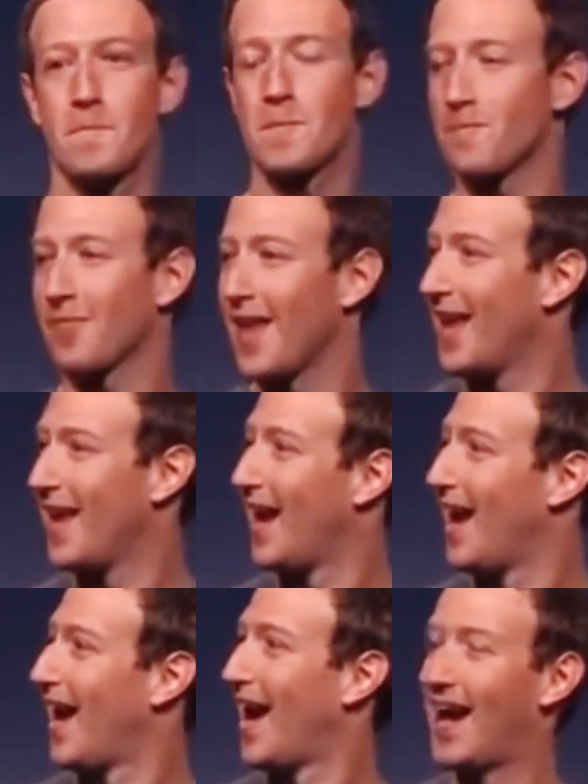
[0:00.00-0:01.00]
will be the
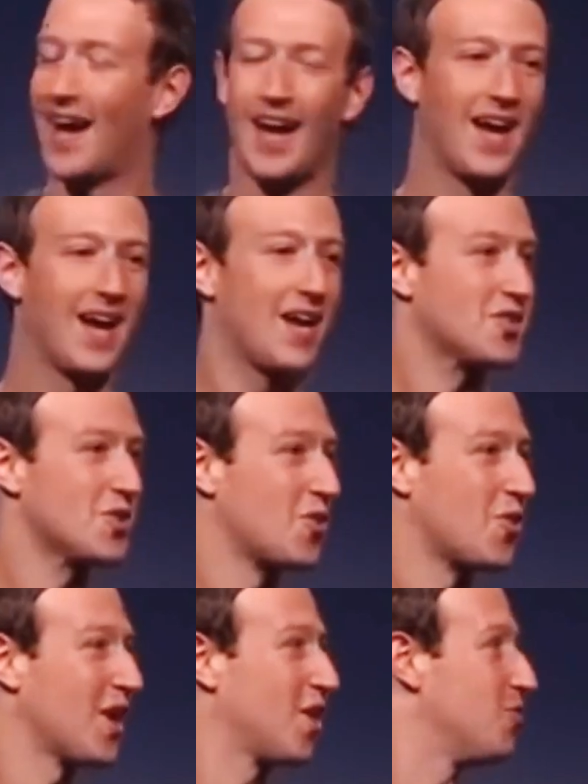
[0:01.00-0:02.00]
secret to Facebook's
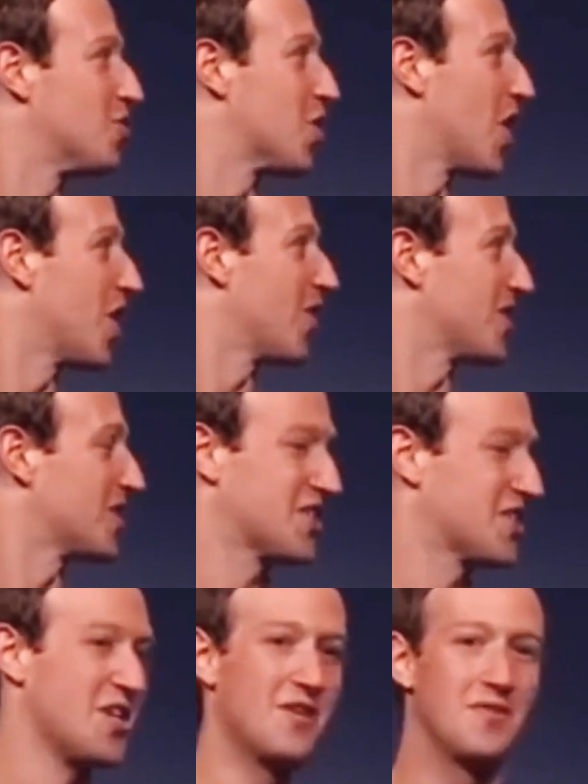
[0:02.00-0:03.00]
success over the next
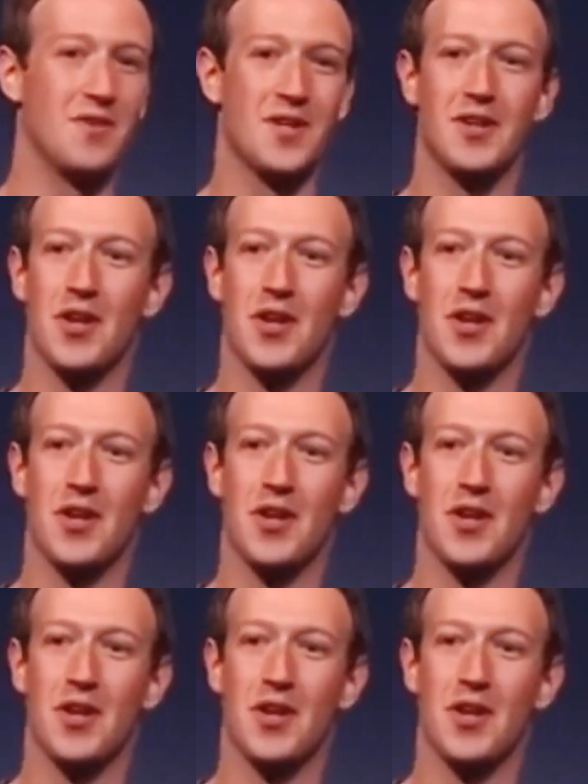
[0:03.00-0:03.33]
10 years.